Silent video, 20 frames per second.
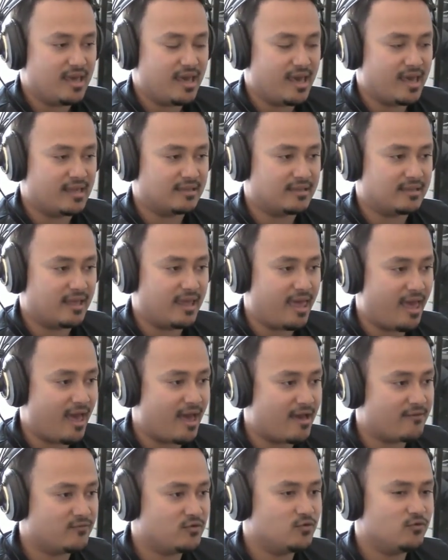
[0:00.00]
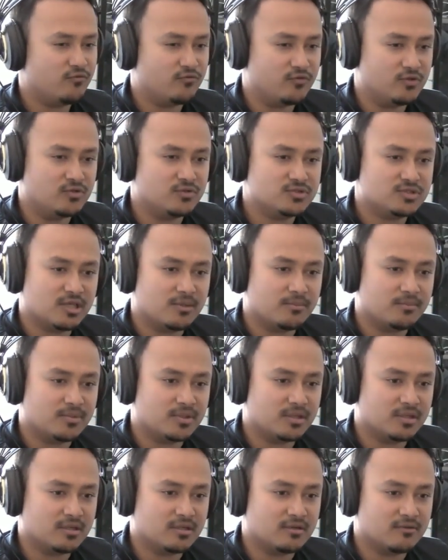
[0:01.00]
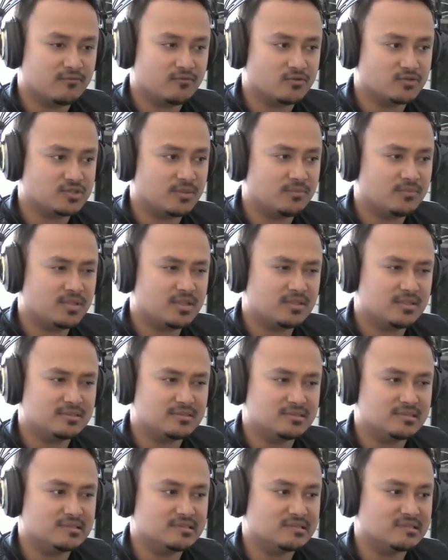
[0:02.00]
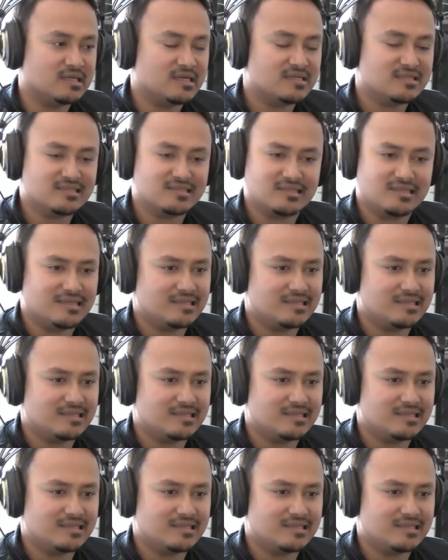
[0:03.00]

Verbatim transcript: and have you feel something for something that does not